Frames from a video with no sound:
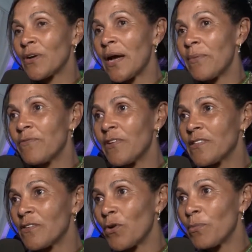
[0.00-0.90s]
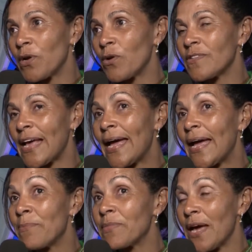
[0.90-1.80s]
come, first of all, because I
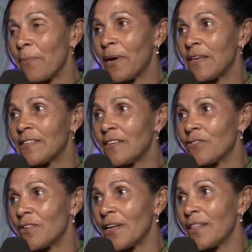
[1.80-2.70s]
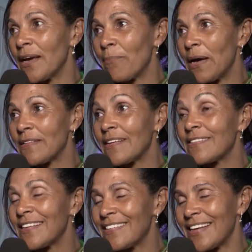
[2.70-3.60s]
am their past, district, their past
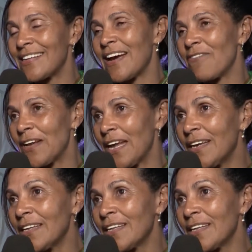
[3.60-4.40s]
assistant governor,